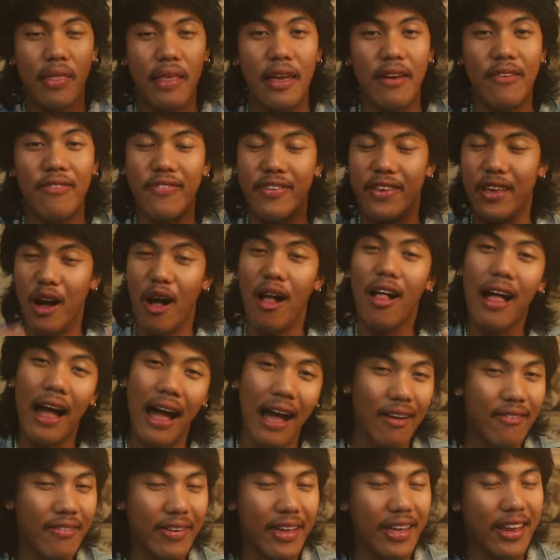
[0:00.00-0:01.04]
If y'all
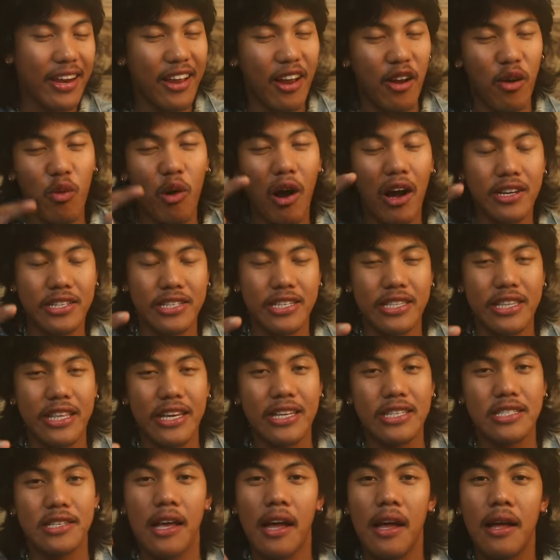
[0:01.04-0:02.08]
have it and you're watching
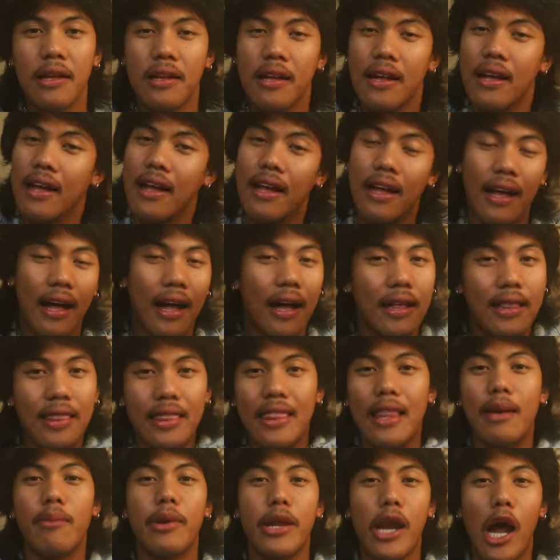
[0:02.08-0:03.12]
this,
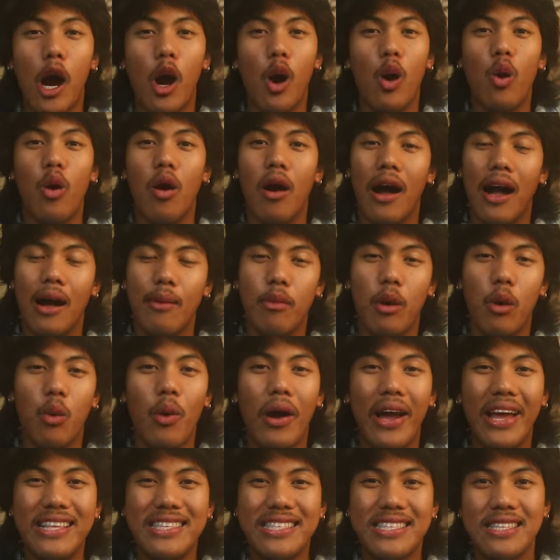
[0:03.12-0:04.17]
let me know. I'm a
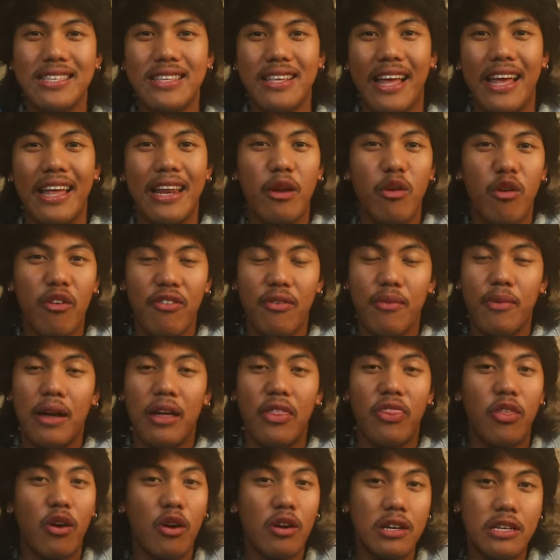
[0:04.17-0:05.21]
waist anywhere from
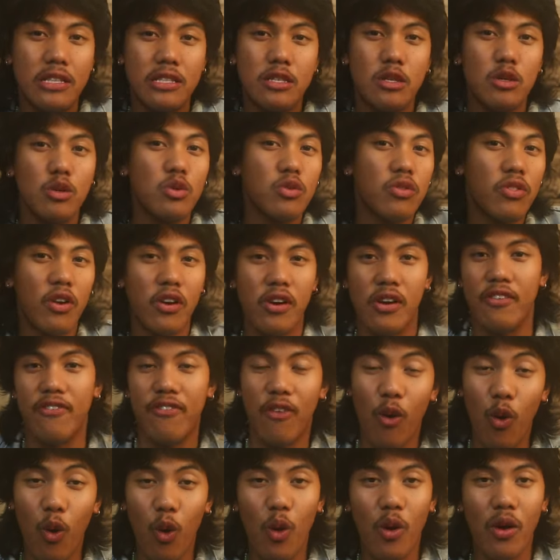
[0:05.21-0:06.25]
like 32,
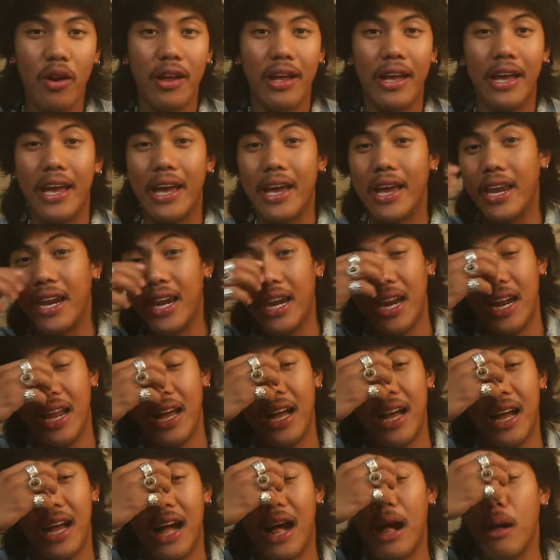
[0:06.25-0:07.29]
34 and
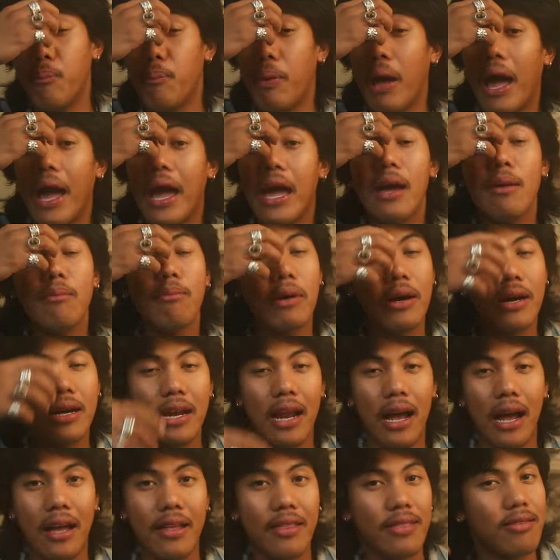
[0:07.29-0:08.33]
I'll pay, but
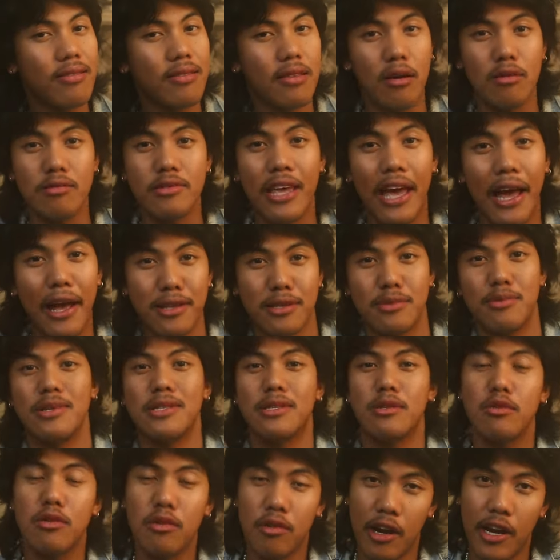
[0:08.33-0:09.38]
I don't tax me
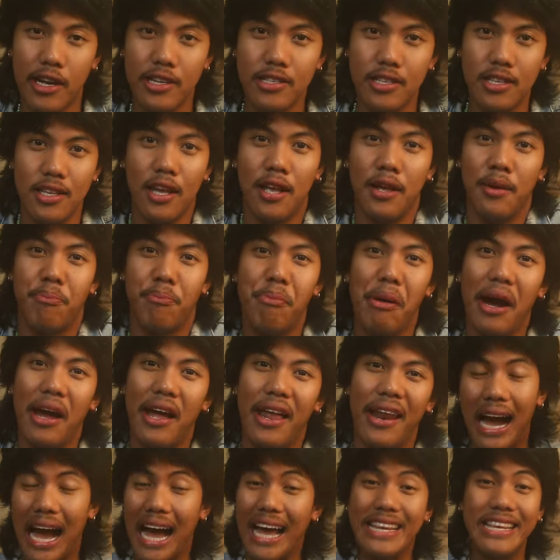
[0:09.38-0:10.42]
too crazy,
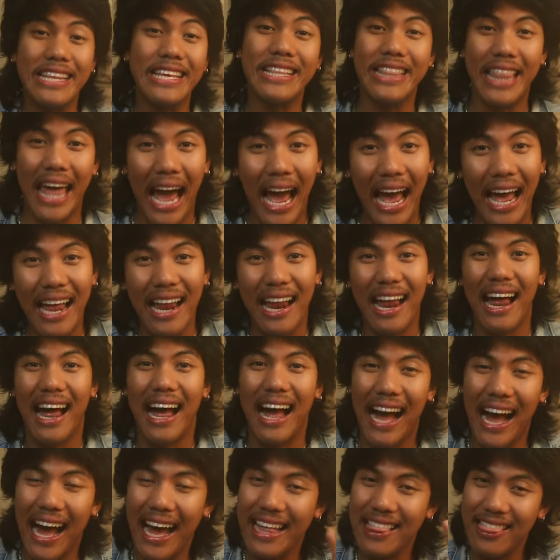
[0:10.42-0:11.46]
but I need that.
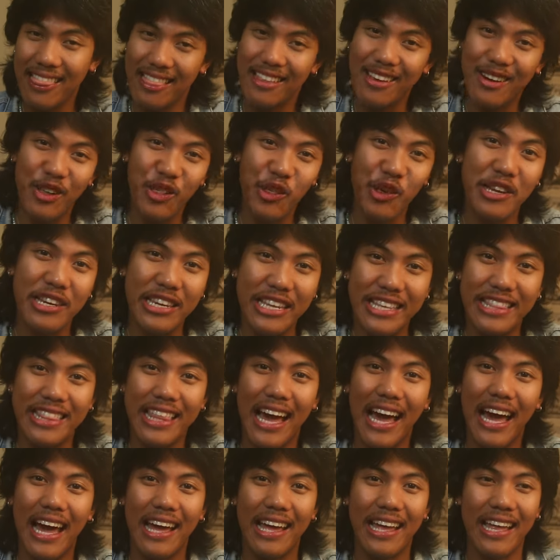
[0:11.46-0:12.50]
I literally need
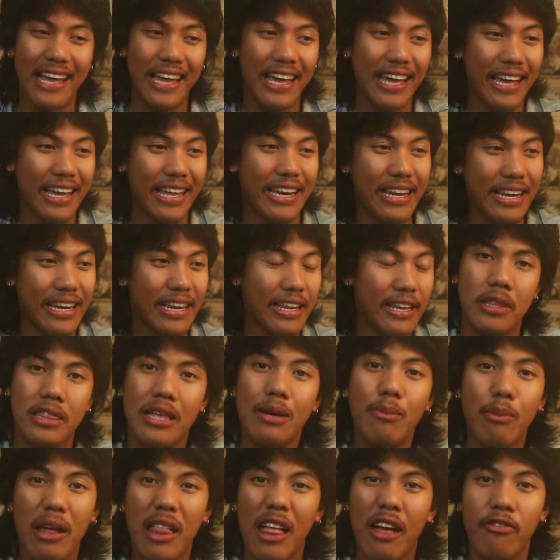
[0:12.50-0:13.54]
that and I
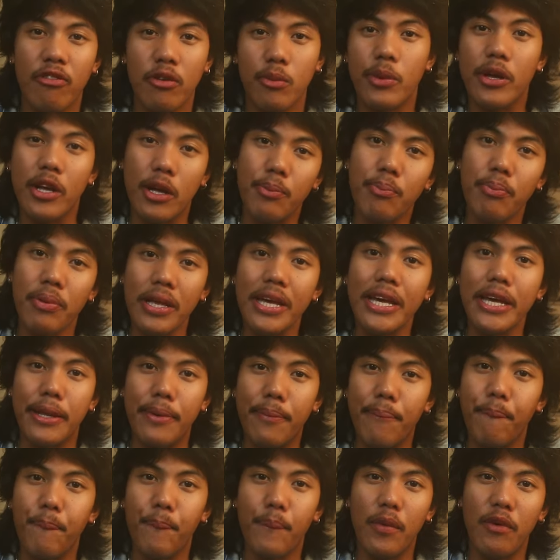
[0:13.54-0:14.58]
think my life would be
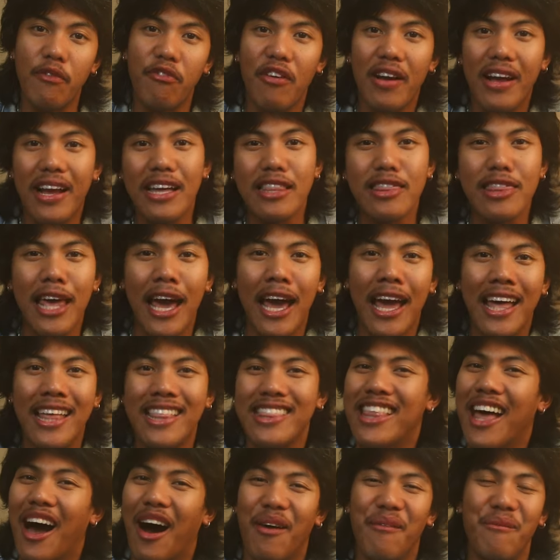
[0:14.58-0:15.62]
complete if I get that,
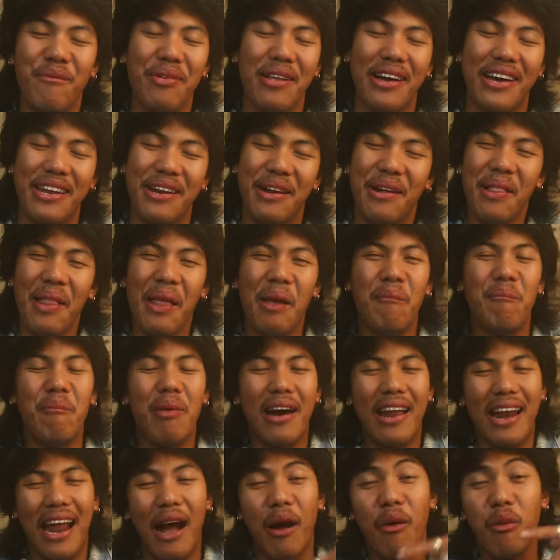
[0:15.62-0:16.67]
no, I'm playing.
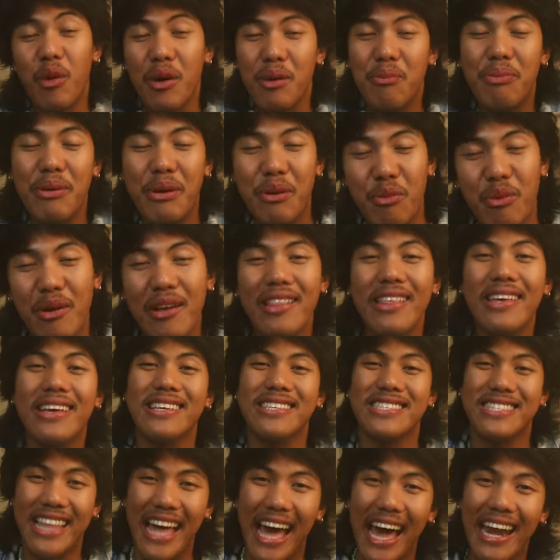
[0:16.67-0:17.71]
But I would be really
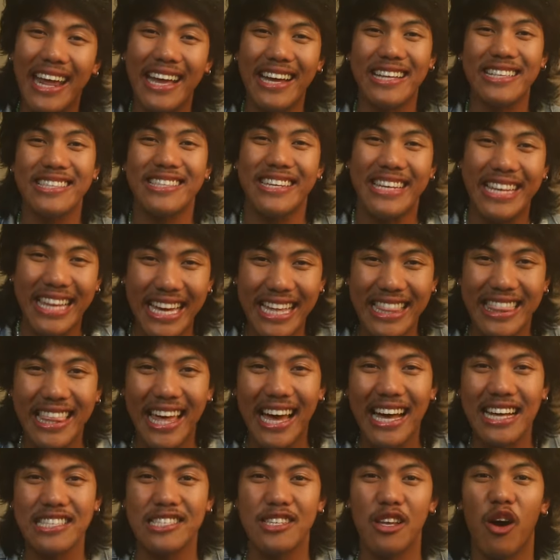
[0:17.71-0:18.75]
ecstatic to get
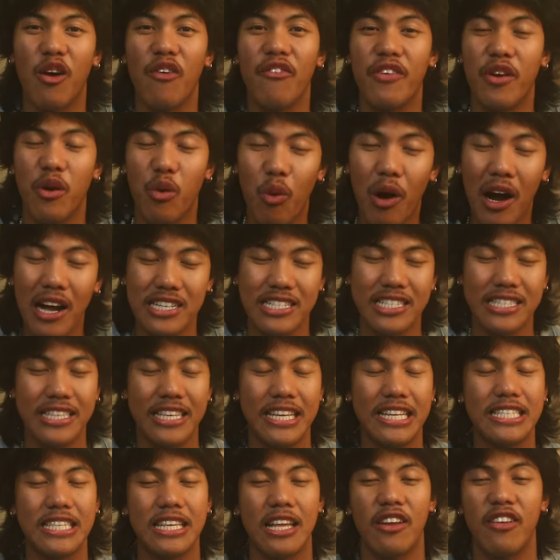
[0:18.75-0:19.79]
that. So if you're watching
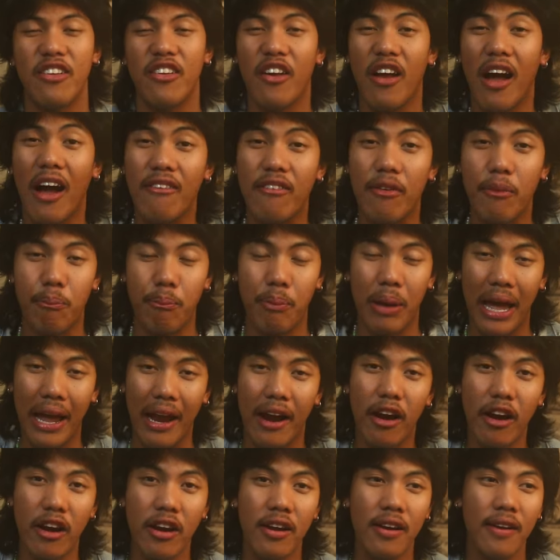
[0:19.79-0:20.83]
this and you have a
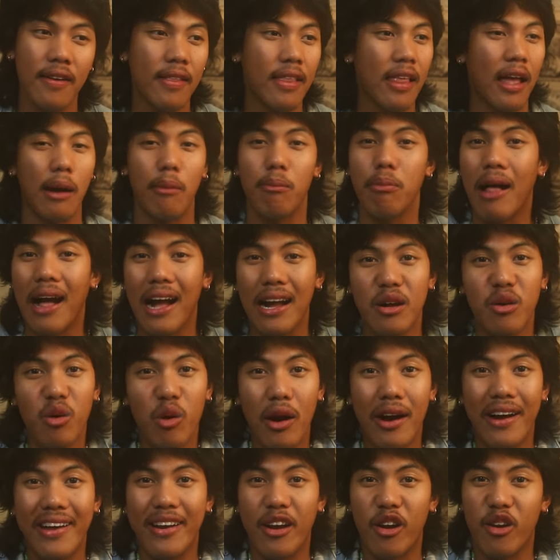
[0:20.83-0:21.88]
pair, a black
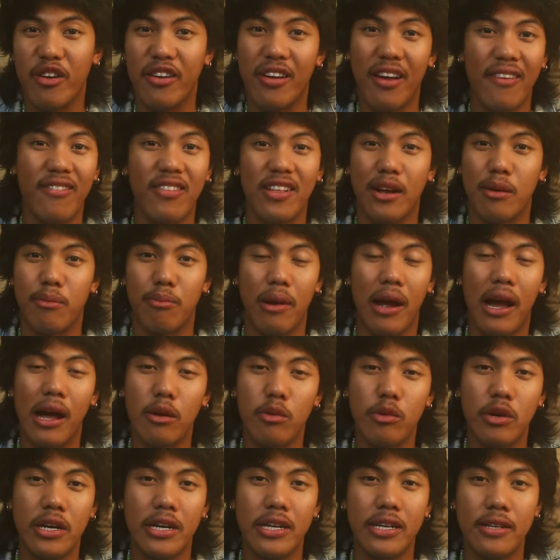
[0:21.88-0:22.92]
one, or you have like a
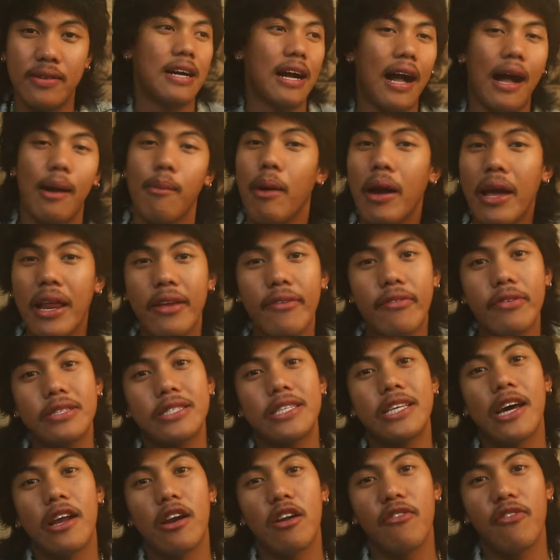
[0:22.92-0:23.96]
brown one, I might even
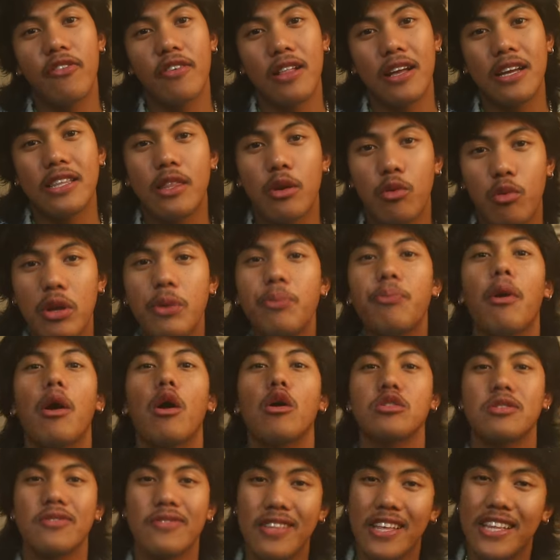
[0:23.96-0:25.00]
settle for like the
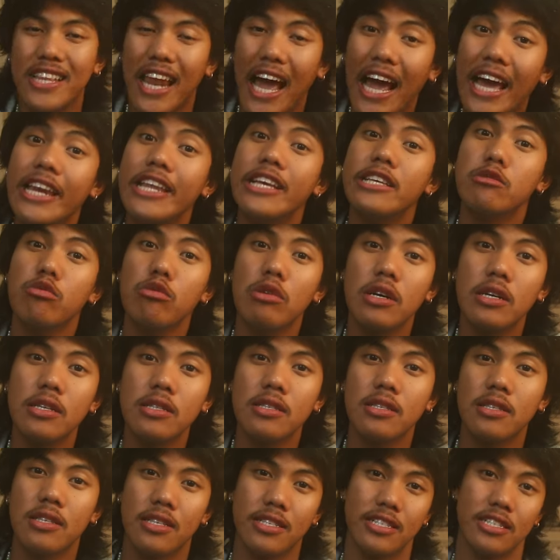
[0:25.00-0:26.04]
repros of the 90s
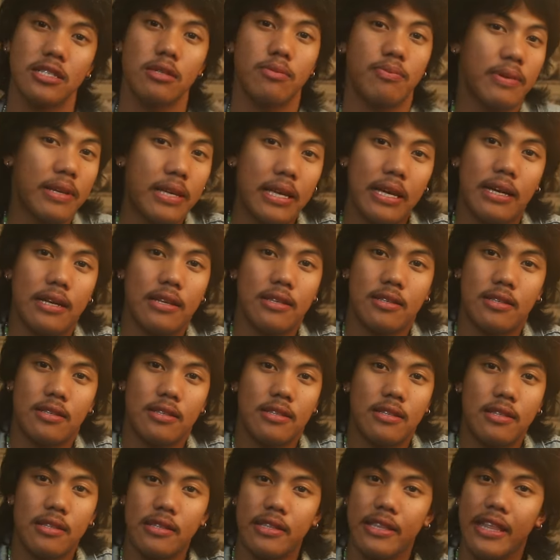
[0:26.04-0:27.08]
ones just because
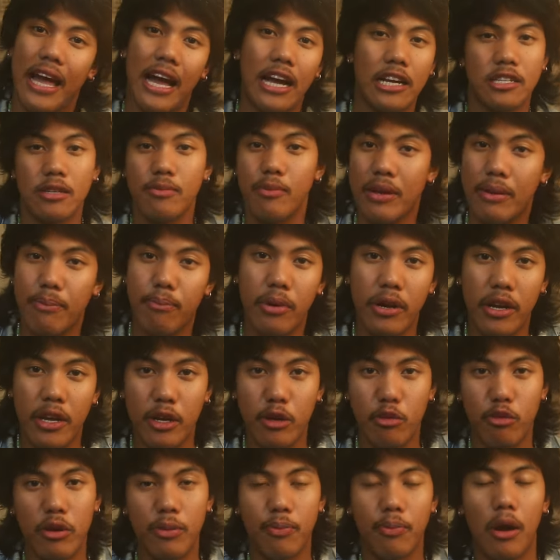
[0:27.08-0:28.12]
they actually made pretty
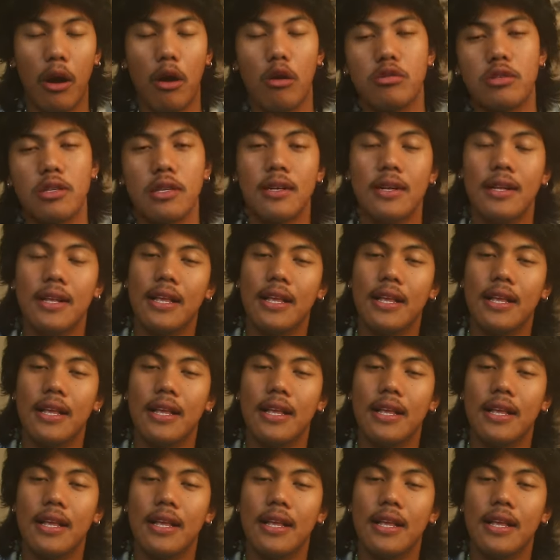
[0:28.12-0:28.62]
good repros.